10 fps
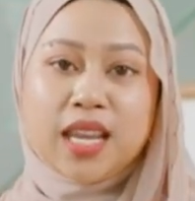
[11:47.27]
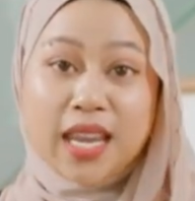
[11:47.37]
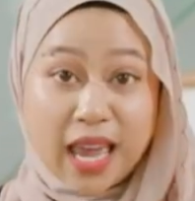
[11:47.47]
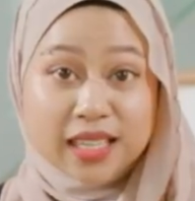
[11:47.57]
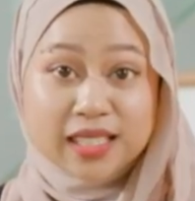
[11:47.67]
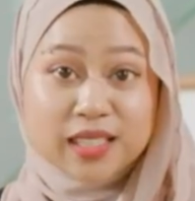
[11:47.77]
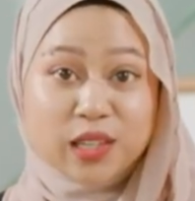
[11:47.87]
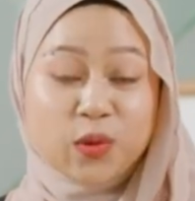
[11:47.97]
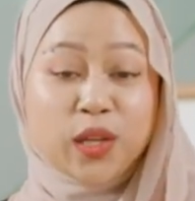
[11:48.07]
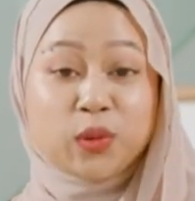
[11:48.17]
Next,
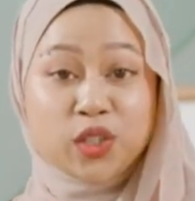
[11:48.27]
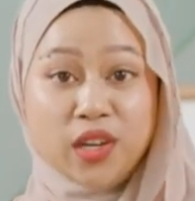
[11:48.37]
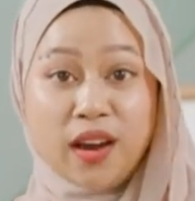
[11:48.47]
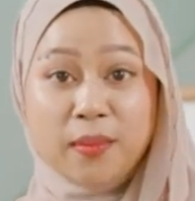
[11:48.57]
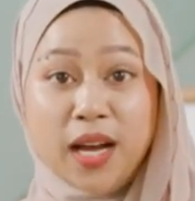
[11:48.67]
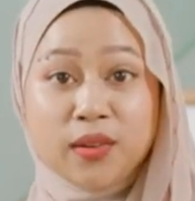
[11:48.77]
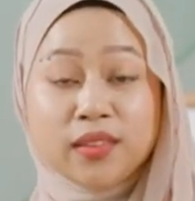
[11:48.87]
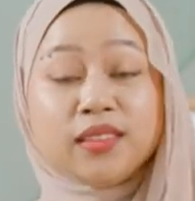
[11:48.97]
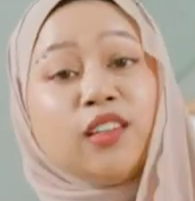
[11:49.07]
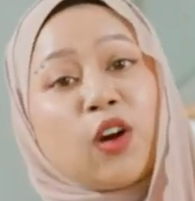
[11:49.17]
you want to share
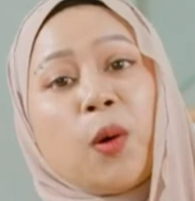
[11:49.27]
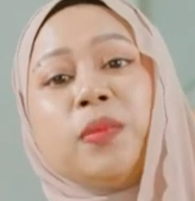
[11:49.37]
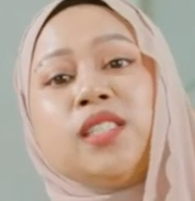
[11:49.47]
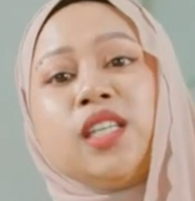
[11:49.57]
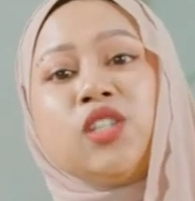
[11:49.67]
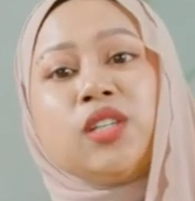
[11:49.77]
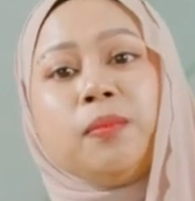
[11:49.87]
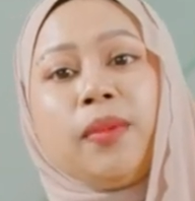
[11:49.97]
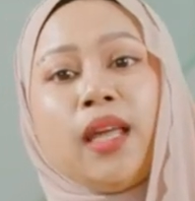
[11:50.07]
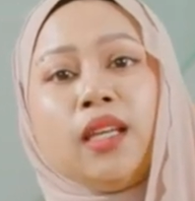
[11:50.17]
about the compensation
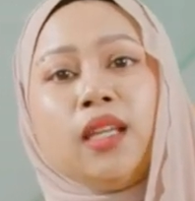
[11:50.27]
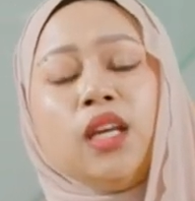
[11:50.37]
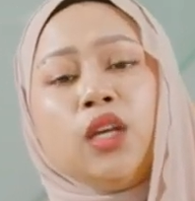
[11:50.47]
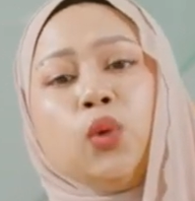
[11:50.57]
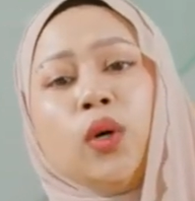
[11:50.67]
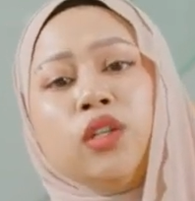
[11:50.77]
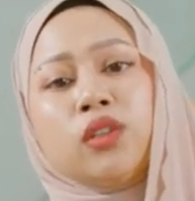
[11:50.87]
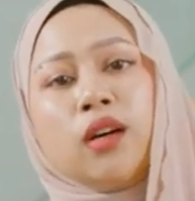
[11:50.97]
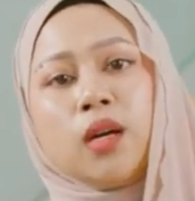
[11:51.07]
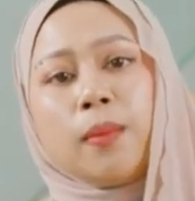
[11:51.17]
plan. You want to
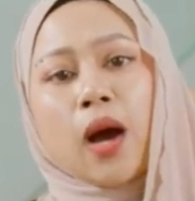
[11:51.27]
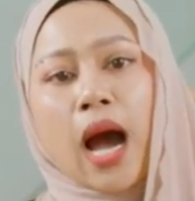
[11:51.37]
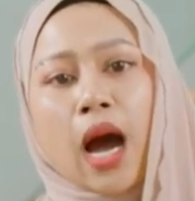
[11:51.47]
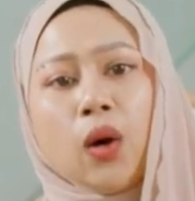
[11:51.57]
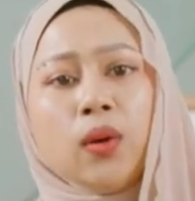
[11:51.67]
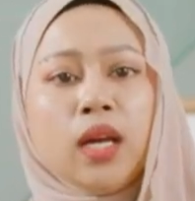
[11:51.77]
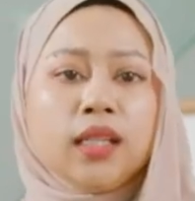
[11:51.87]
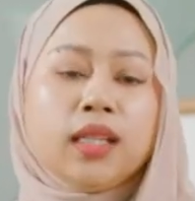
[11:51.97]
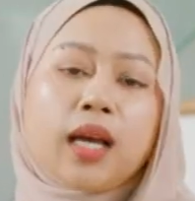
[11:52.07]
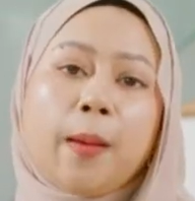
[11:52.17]
talk about how
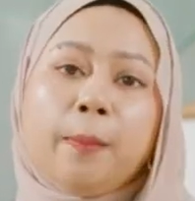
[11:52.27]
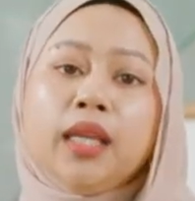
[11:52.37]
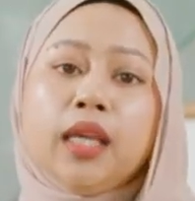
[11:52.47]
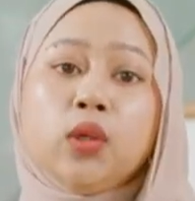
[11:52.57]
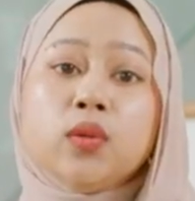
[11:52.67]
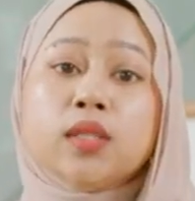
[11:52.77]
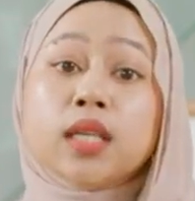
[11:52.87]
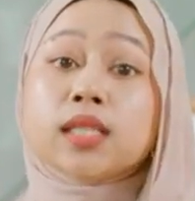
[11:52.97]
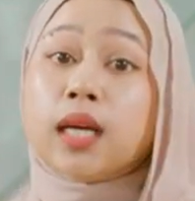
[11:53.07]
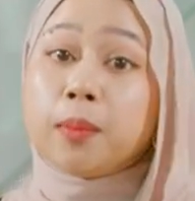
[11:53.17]
the company
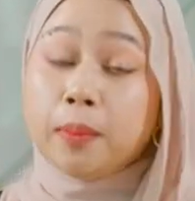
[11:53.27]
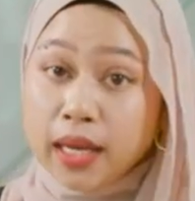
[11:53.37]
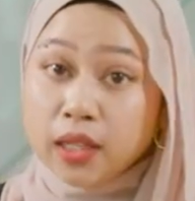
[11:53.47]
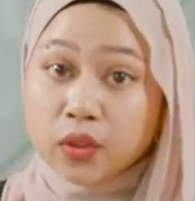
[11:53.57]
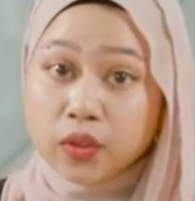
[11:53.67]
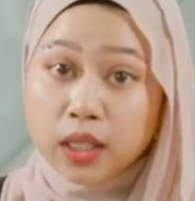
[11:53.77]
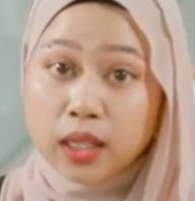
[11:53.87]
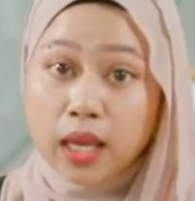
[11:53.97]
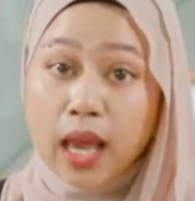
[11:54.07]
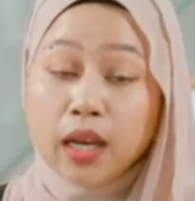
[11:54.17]
uses a
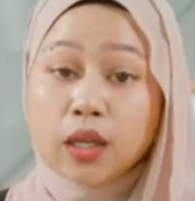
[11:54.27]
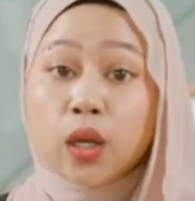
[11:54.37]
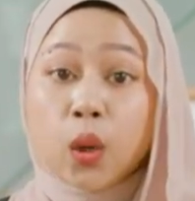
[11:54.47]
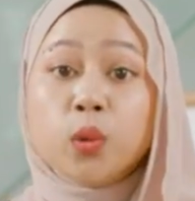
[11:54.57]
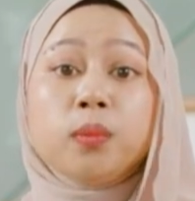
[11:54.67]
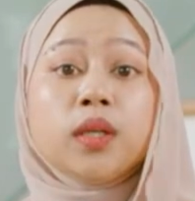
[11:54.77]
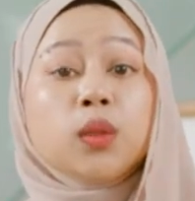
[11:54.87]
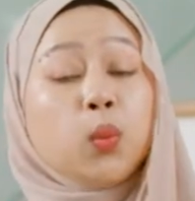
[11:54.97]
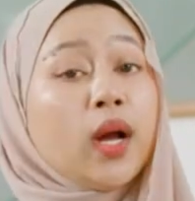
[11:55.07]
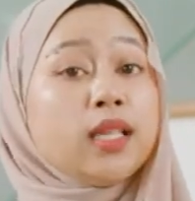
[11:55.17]
binary and
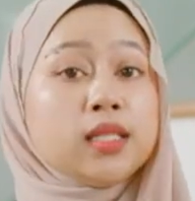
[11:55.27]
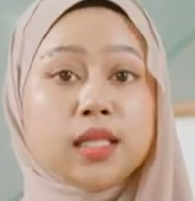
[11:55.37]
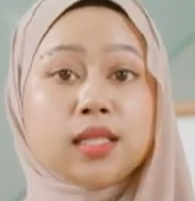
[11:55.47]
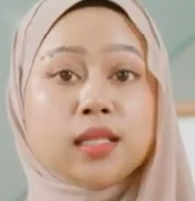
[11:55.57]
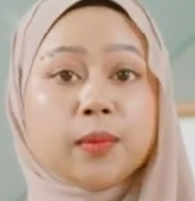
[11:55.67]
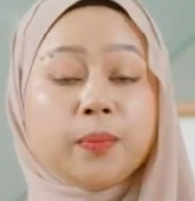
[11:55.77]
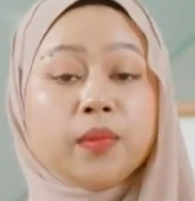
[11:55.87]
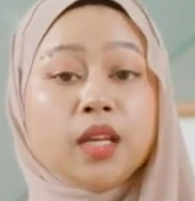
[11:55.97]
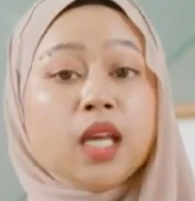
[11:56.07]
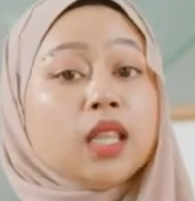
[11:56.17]
global one system.
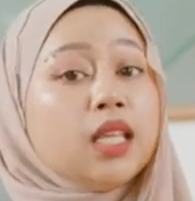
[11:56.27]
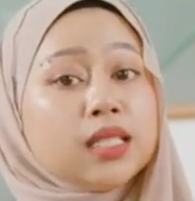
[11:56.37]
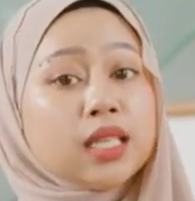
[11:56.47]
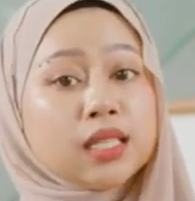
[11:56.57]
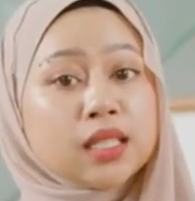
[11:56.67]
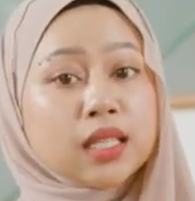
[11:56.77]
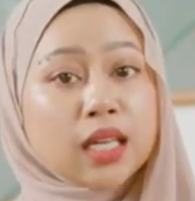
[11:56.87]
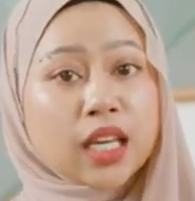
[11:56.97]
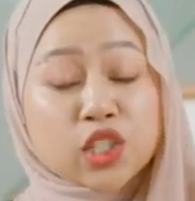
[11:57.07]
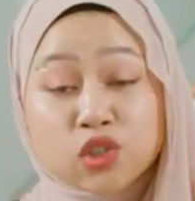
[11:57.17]
This is
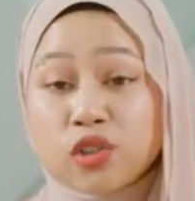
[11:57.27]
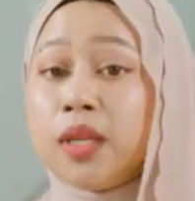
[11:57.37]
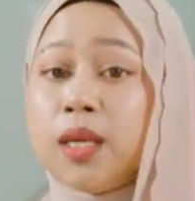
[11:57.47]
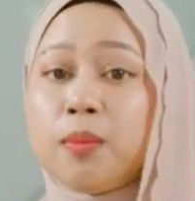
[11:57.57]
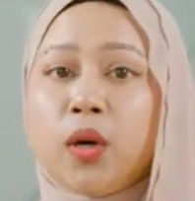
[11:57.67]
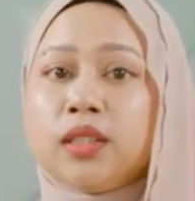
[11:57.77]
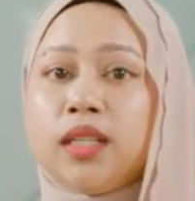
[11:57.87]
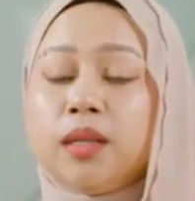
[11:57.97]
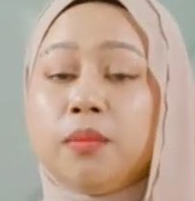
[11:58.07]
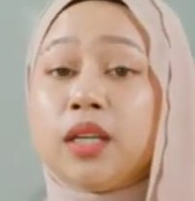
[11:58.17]
extremely
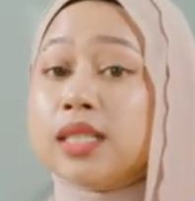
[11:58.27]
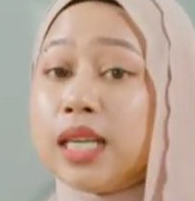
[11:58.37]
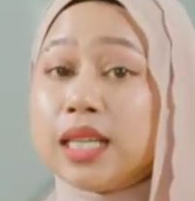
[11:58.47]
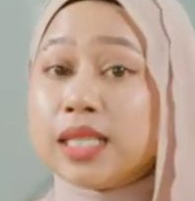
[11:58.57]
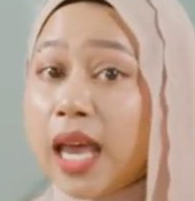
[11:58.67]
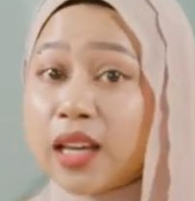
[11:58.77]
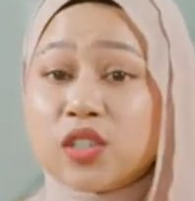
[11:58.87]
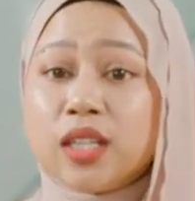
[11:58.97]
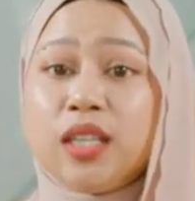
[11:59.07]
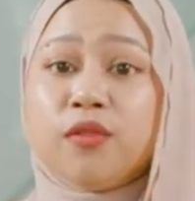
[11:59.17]
important because it is
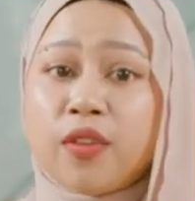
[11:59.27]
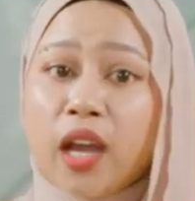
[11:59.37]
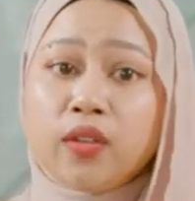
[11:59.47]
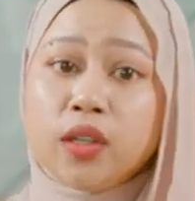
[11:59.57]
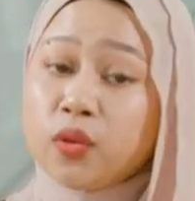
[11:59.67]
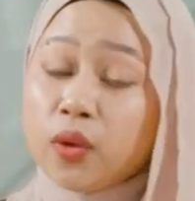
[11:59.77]
actually very